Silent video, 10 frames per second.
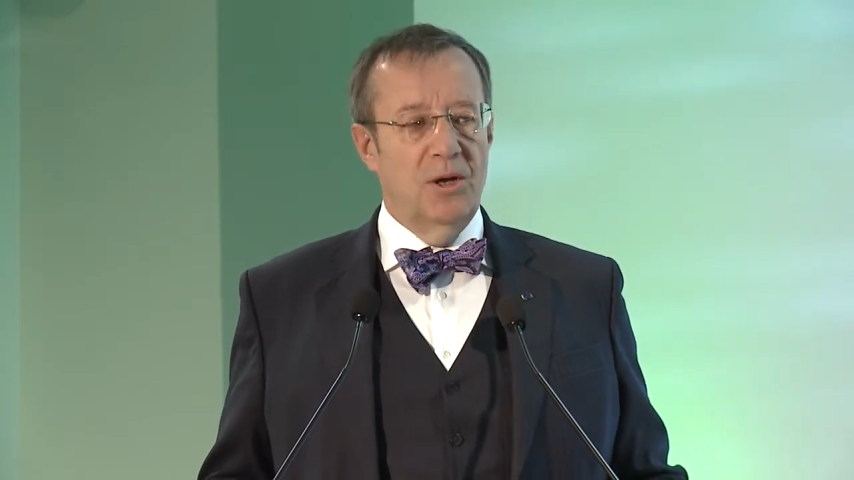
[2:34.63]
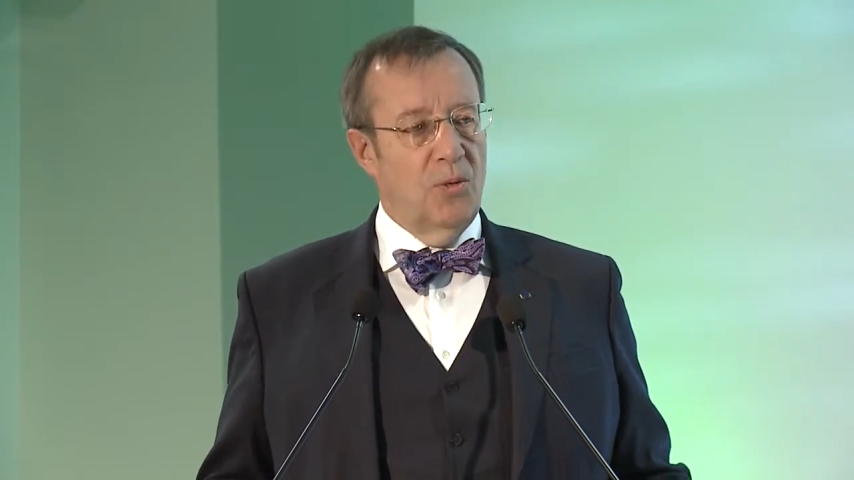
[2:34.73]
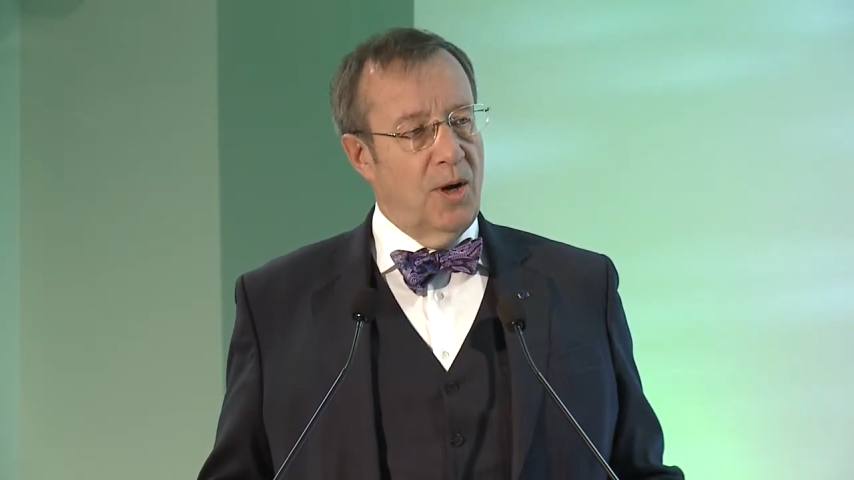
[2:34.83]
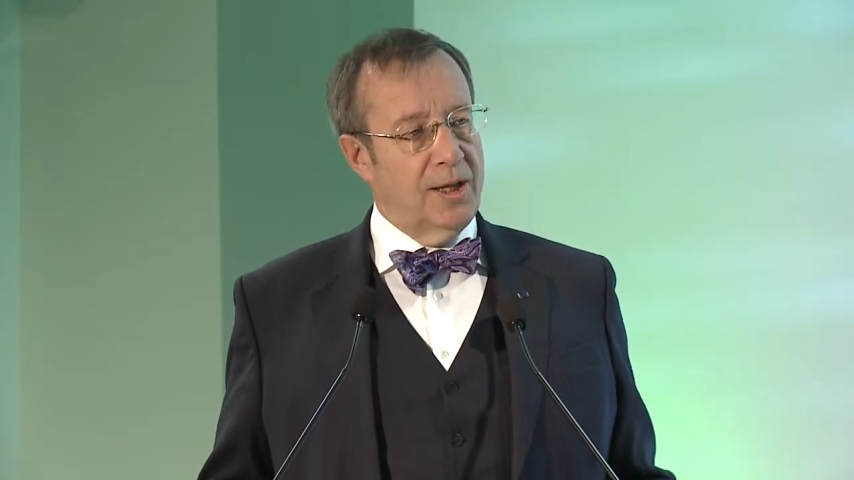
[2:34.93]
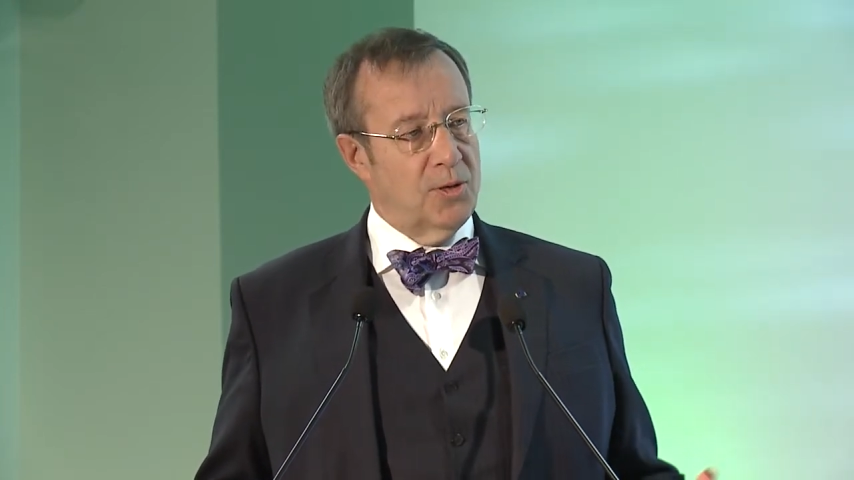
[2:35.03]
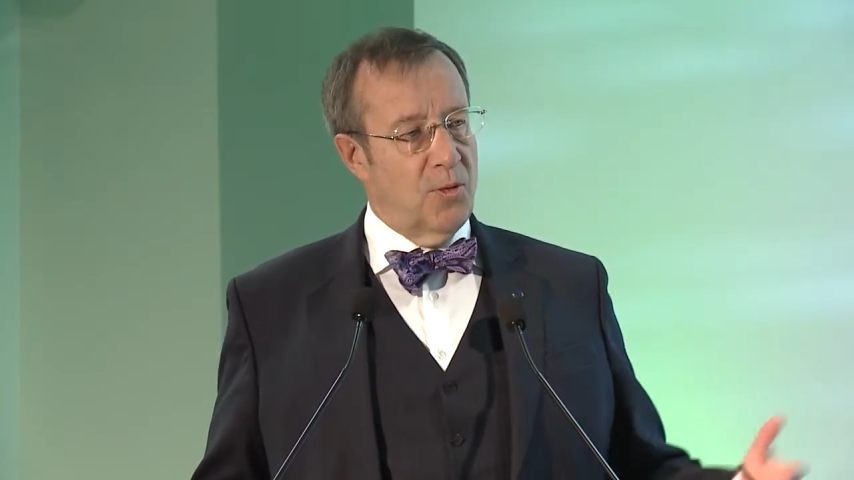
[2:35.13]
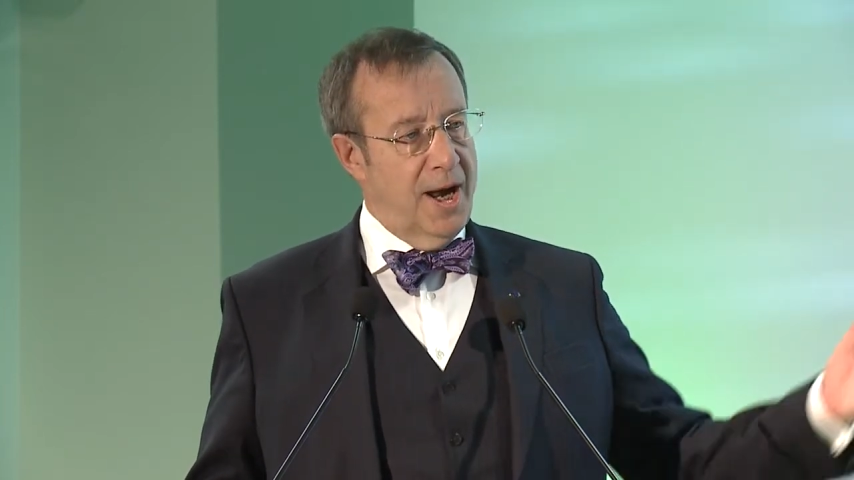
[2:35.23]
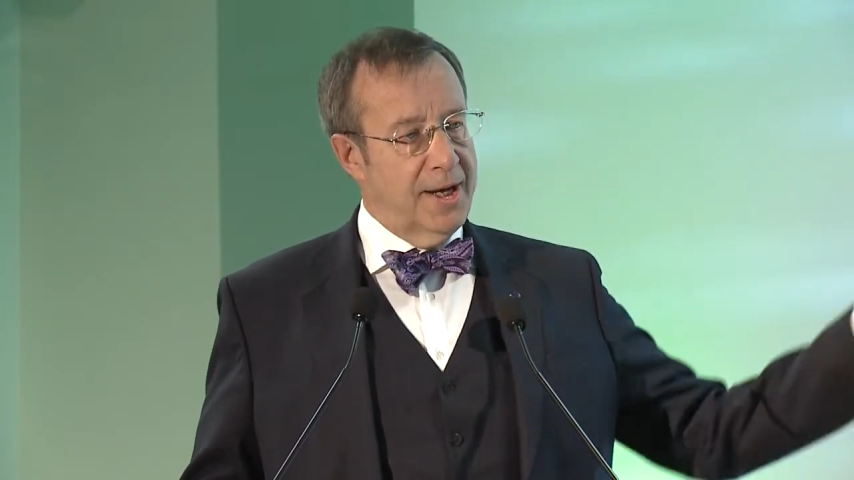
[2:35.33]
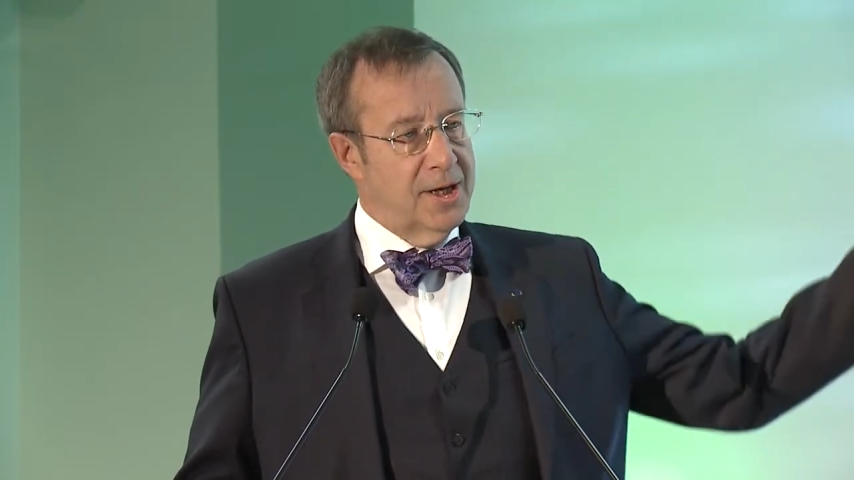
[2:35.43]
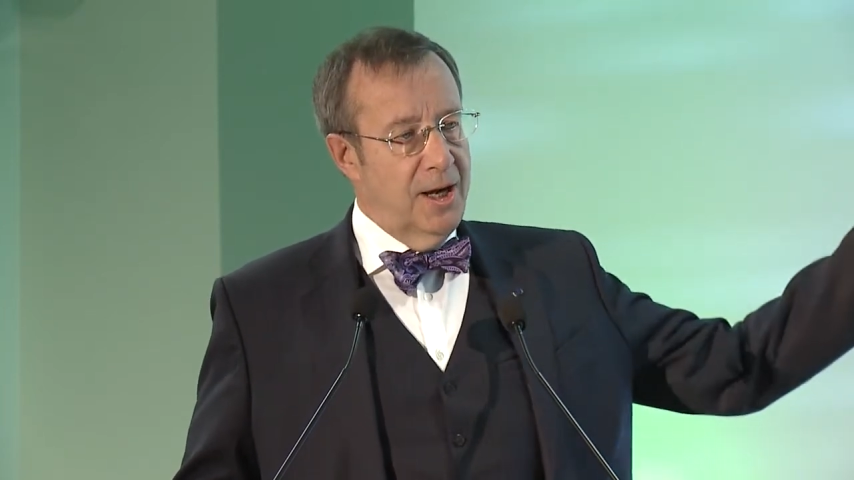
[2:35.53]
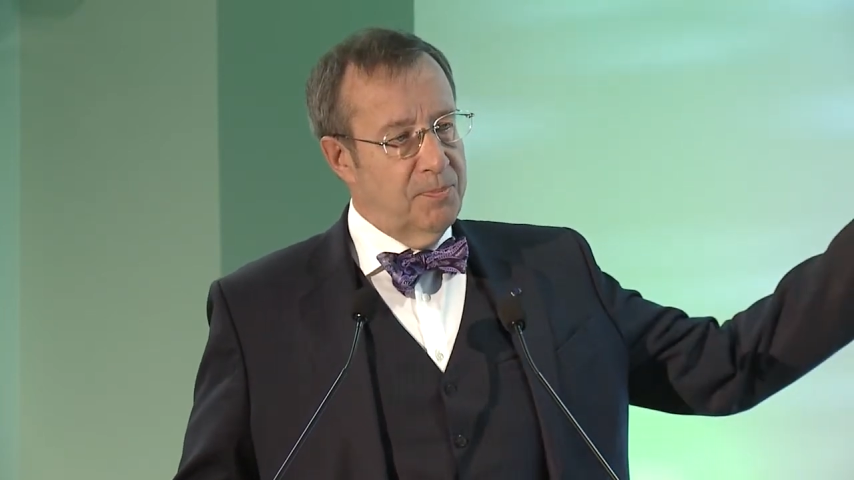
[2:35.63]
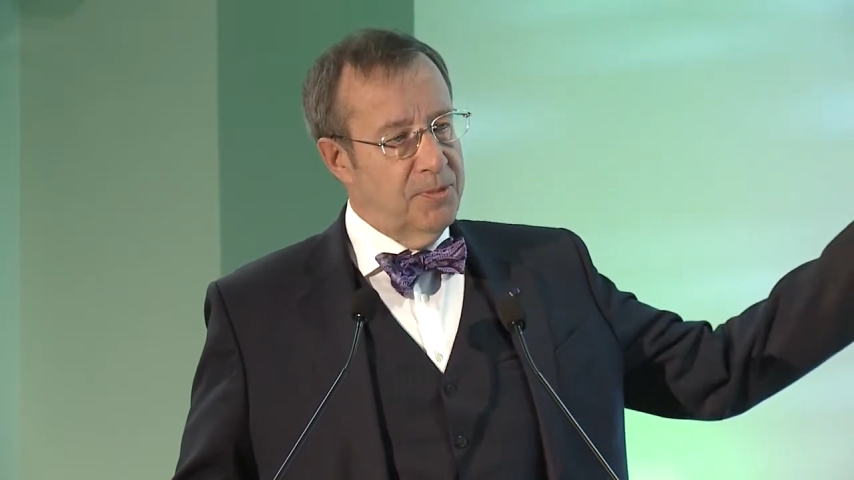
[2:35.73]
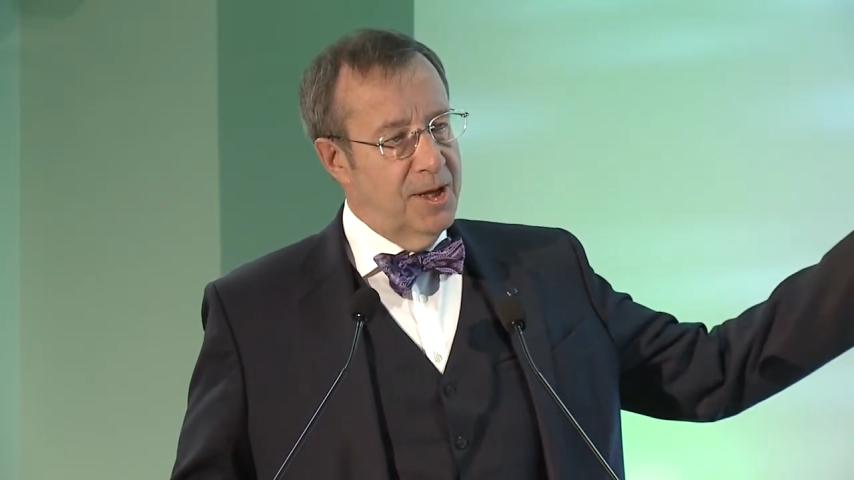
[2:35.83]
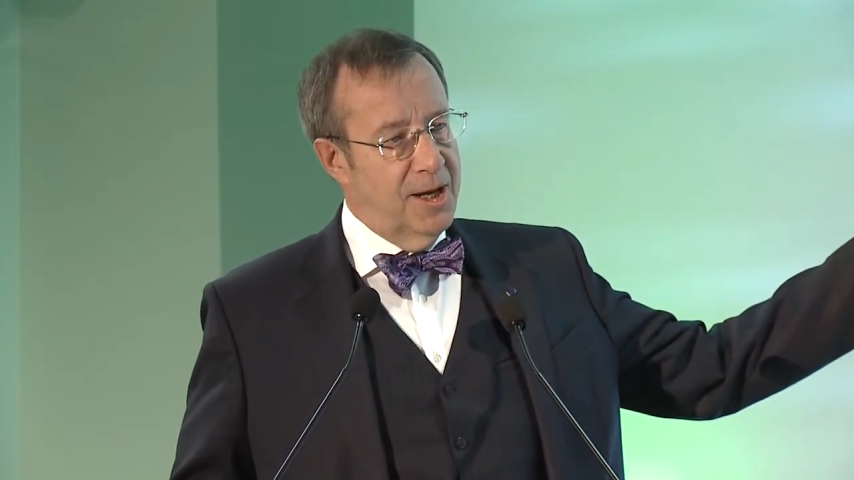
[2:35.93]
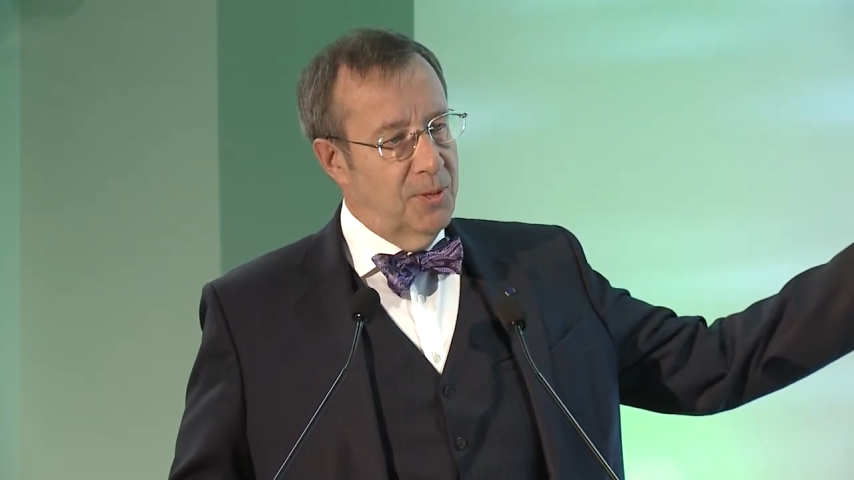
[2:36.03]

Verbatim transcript: while it ranked up there